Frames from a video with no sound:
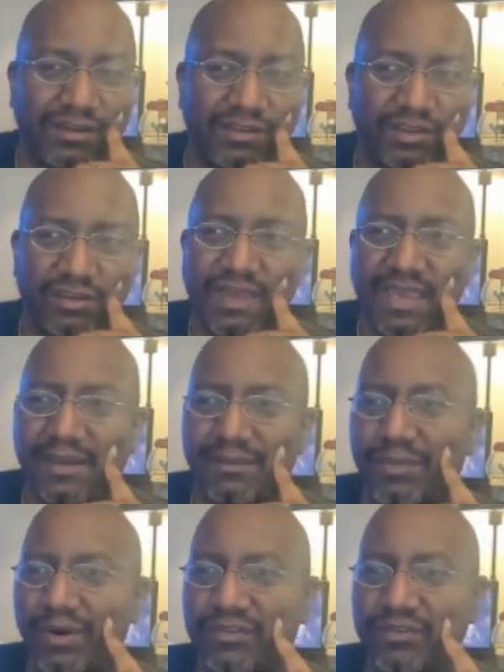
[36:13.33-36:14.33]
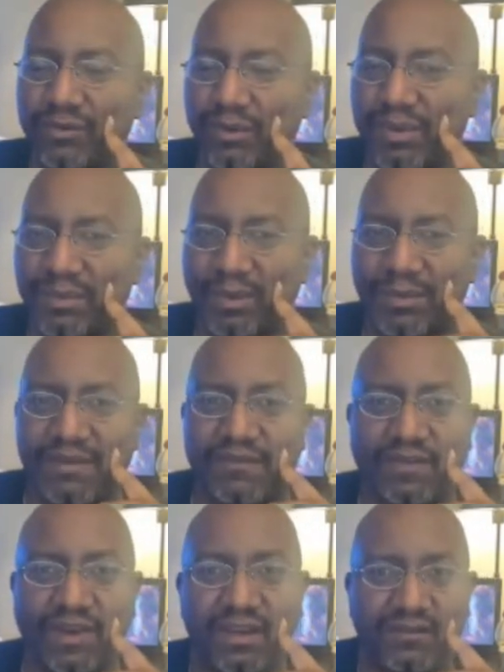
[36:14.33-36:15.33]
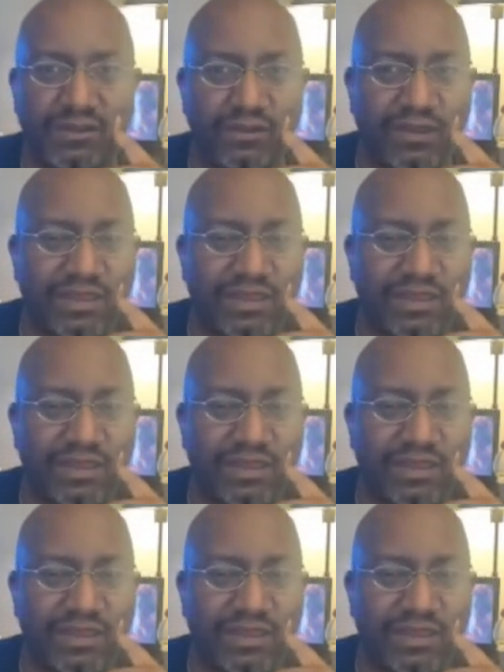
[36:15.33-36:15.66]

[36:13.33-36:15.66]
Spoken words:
do you take it personal when people make fun of you?